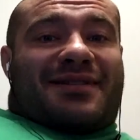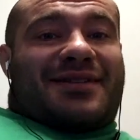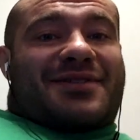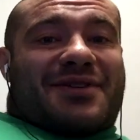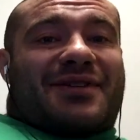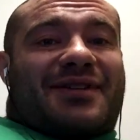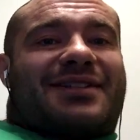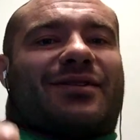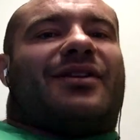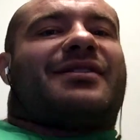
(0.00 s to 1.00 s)
is good, so
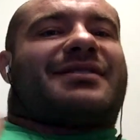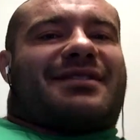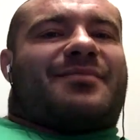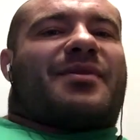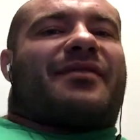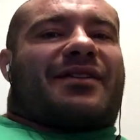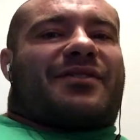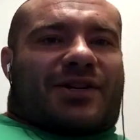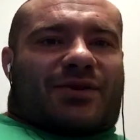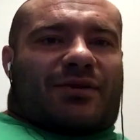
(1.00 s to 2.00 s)
long as it's above that
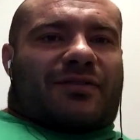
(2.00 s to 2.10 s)
threshold